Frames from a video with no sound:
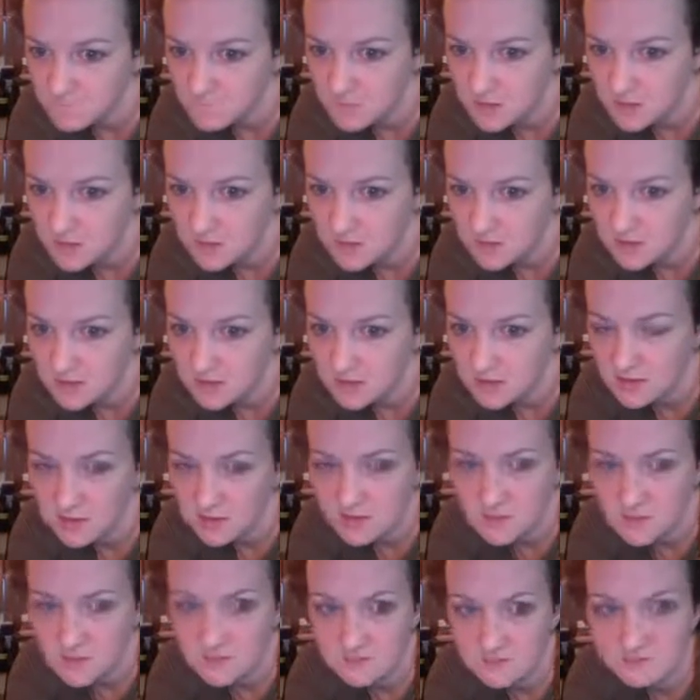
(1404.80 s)

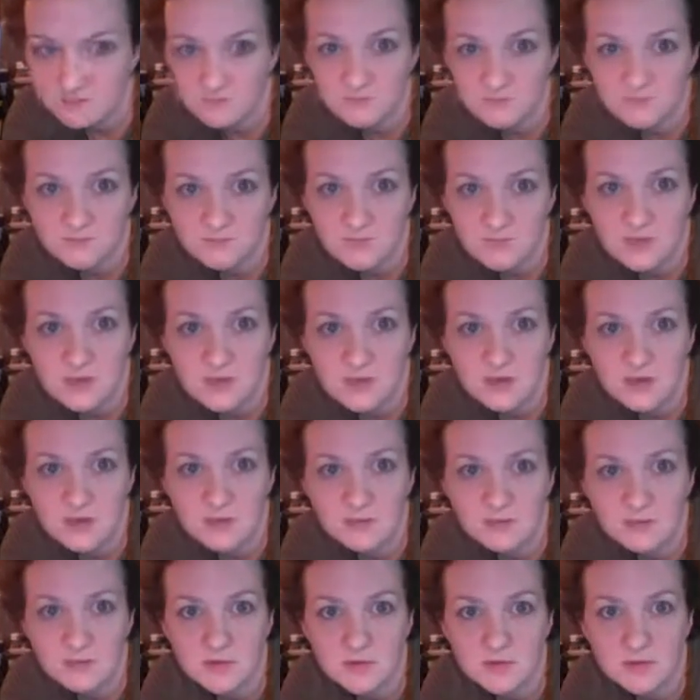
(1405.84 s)
I'm
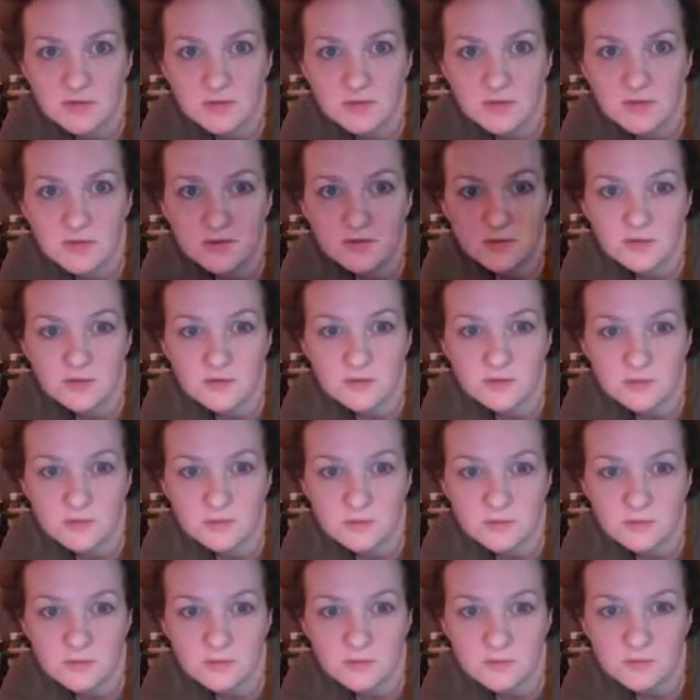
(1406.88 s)
going
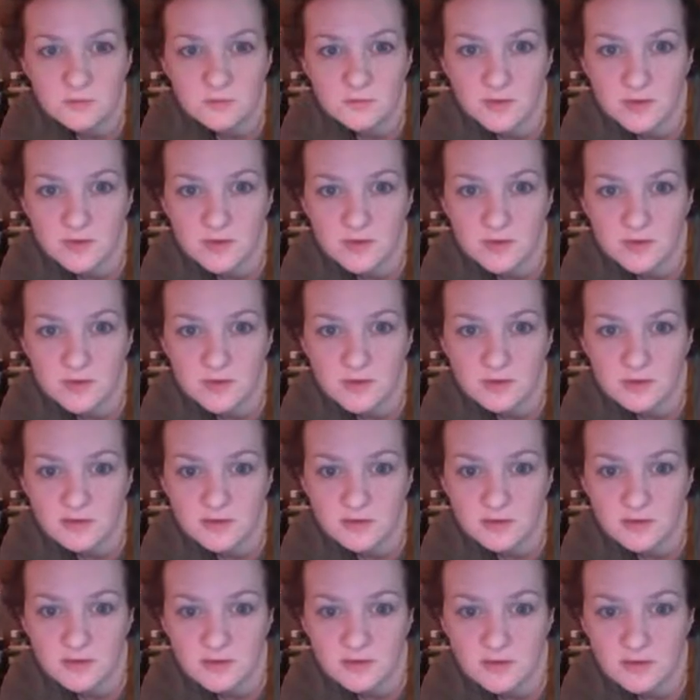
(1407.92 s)
to find...
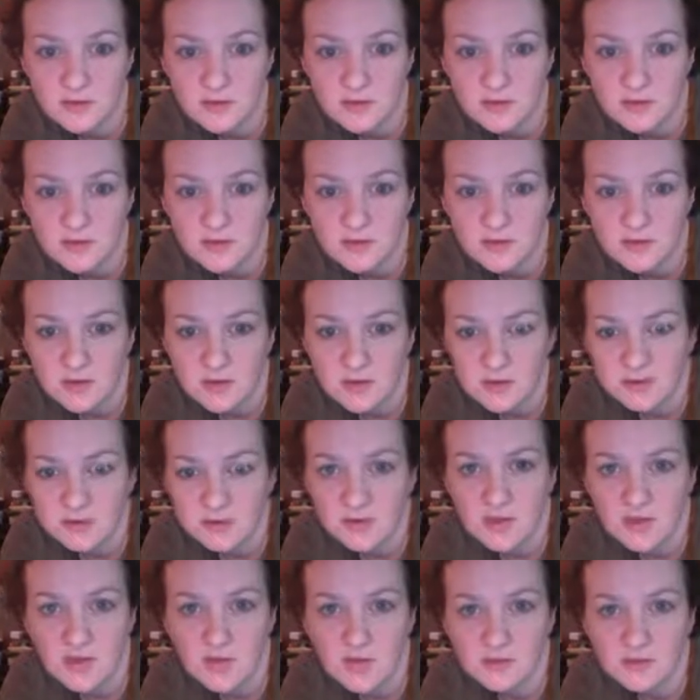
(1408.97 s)
Well,
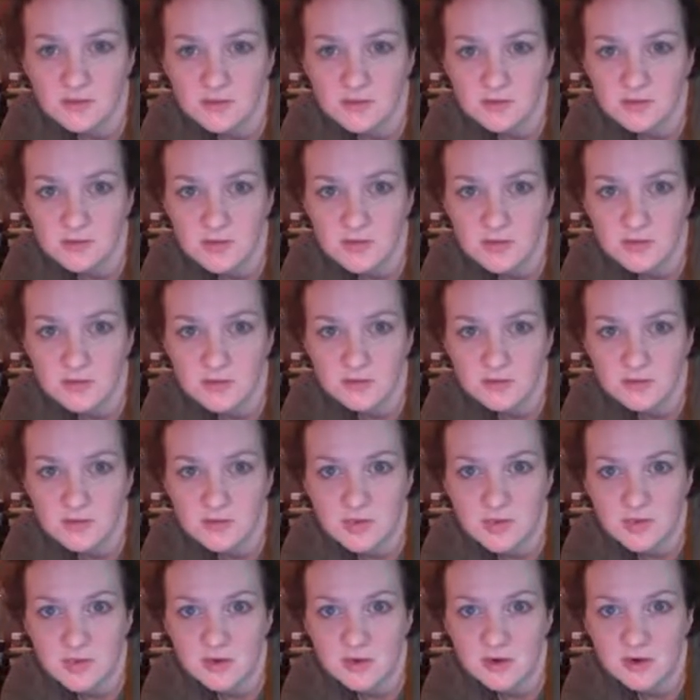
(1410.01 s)
I'll just wait and do it
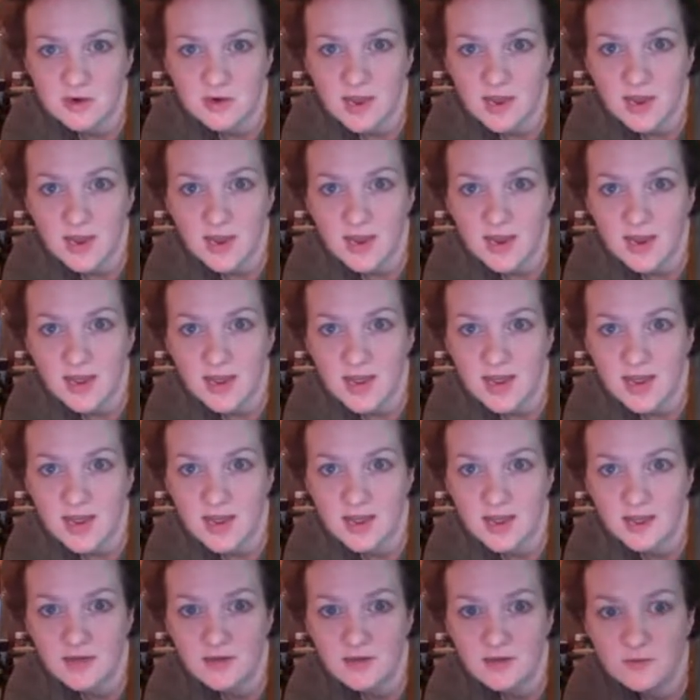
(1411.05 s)
later. I
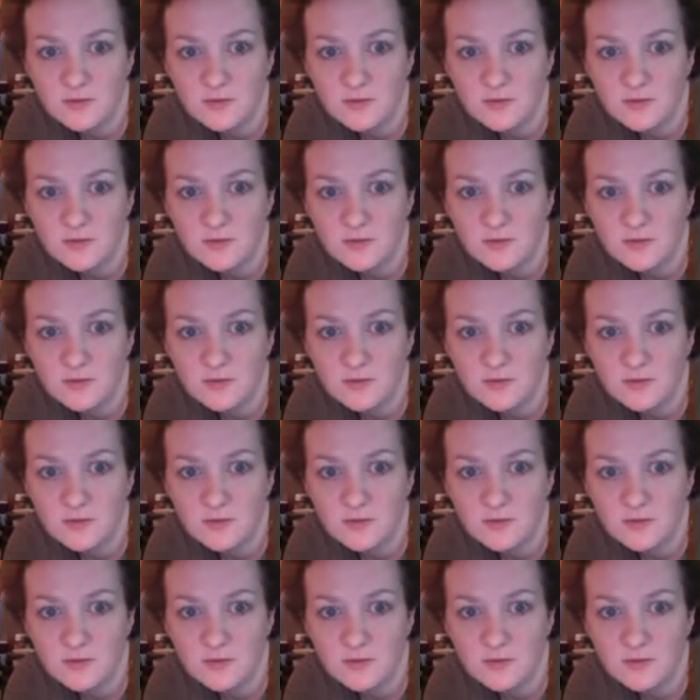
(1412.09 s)
have